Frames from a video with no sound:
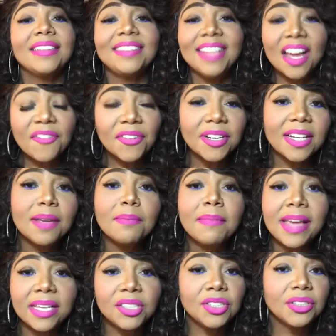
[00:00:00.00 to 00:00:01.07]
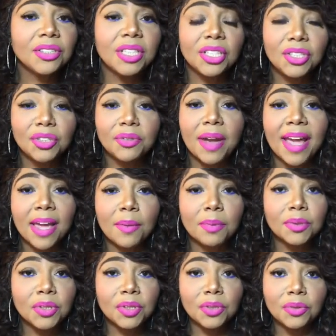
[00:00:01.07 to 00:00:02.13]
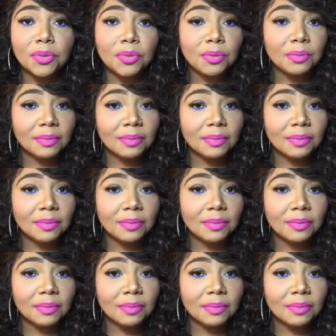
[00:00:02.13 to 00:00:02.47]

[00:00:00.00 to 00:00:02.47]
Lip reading: definitely make sure that you're able to,